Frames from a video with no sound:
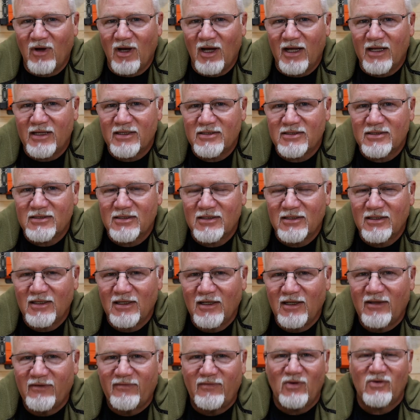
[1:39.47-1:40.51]
watts.
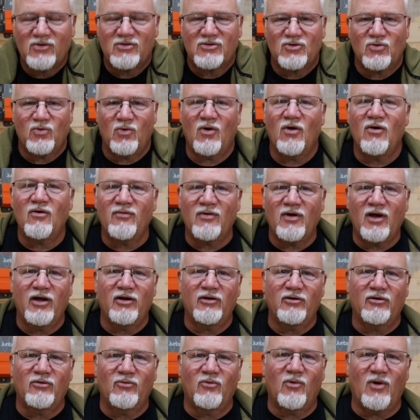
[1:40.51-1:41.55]
Folks,
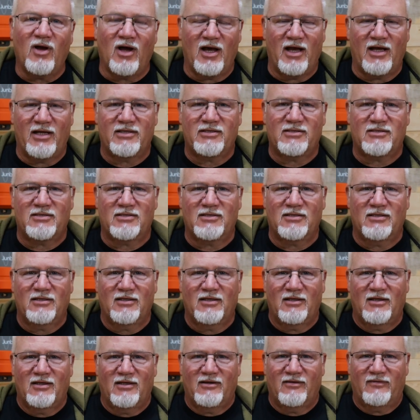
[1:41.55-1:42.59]
1200 watts
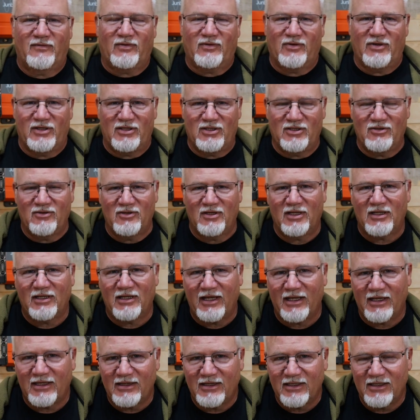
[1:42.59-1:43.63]
for a unit
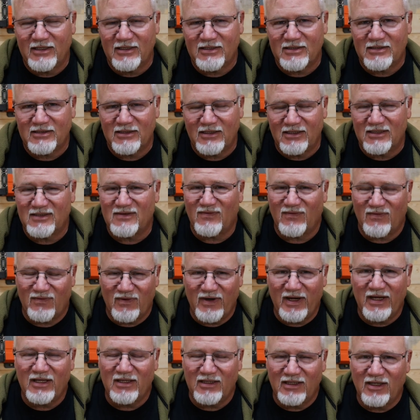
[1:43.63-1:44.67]
like this is
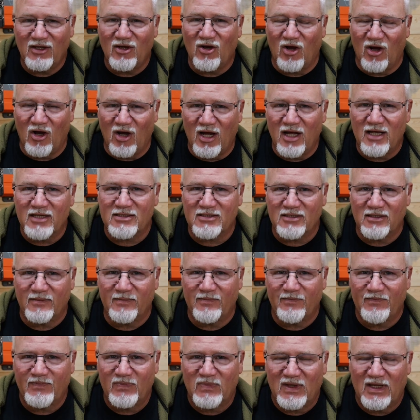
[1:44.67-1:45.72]
frankly
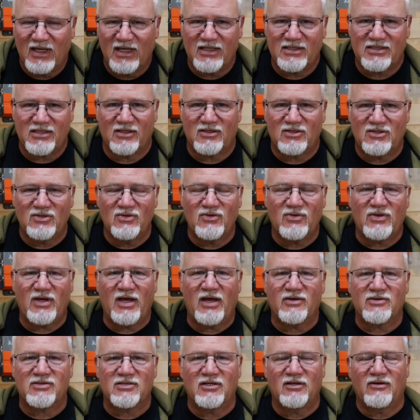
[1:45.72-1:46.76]
awesome. It's a
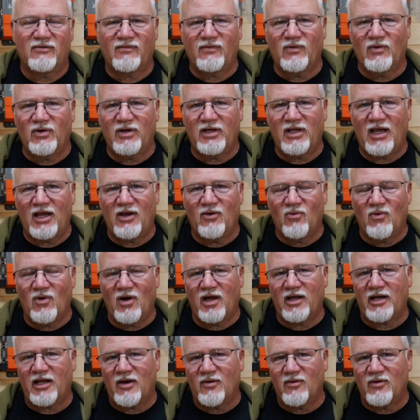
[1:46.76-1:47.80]
2048
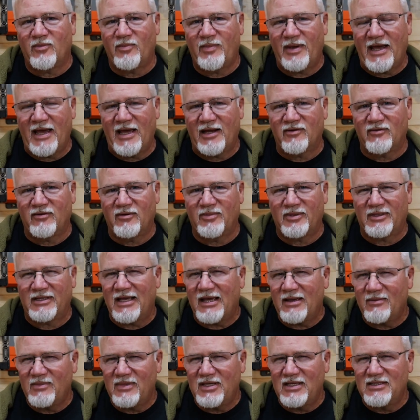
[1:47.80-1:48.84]
watt hour battery, but
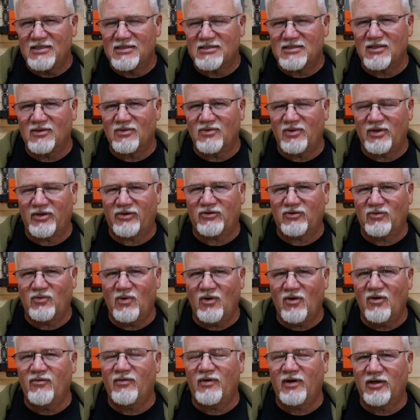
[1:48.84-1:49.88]
that means that with
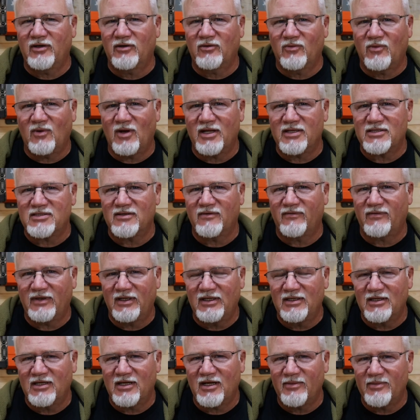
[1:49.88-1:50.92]
1200 watts of
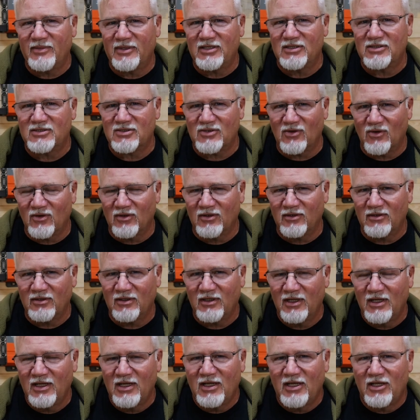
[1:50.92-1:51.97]
incoming solar,
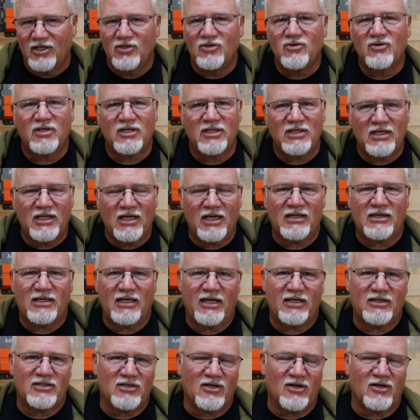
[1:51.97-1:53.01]
you can get
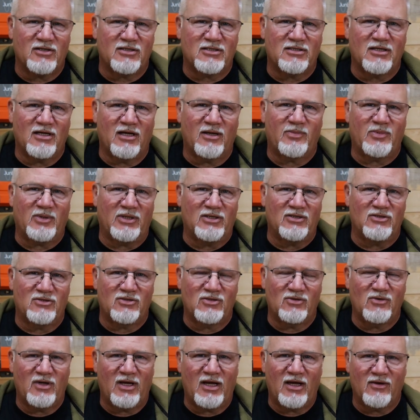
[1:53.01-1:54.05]
that charged up in
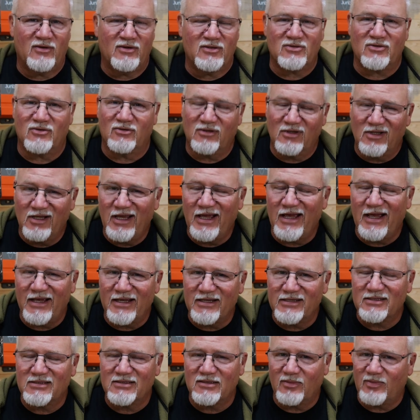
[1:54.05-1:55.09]
2 hours or
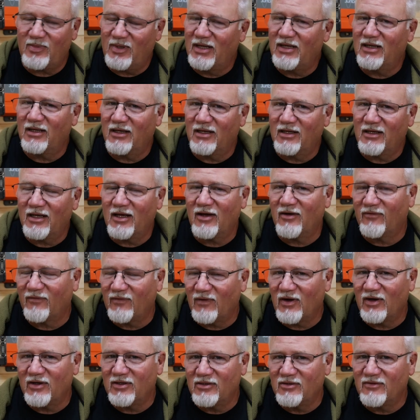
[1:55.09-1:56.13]
less, depending on how
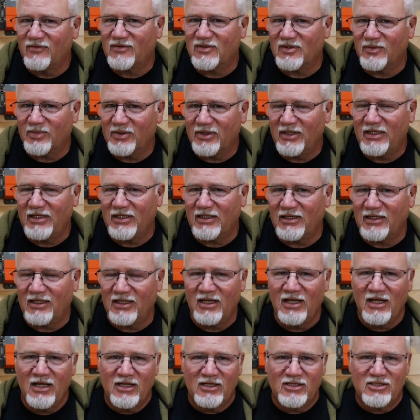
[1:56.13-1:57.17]
far you've depleted
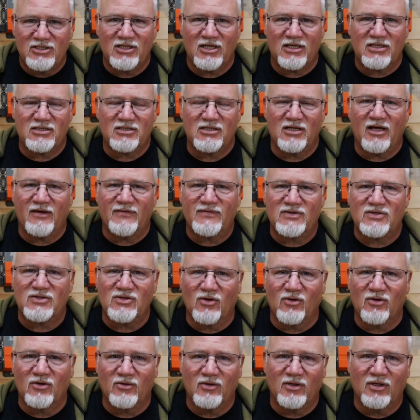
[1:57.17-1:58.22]
it, just off
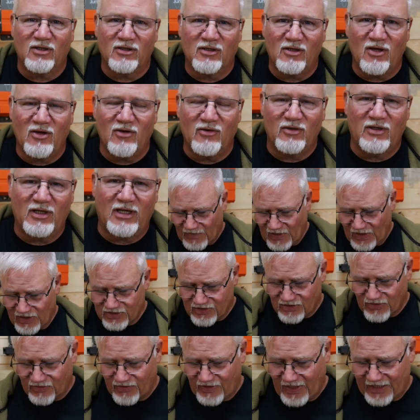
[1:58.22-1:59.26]
solar alone.
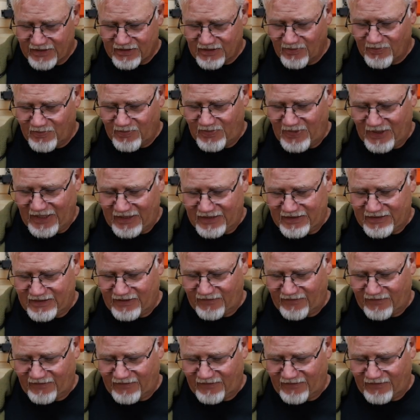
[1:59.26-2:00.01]
So that's a big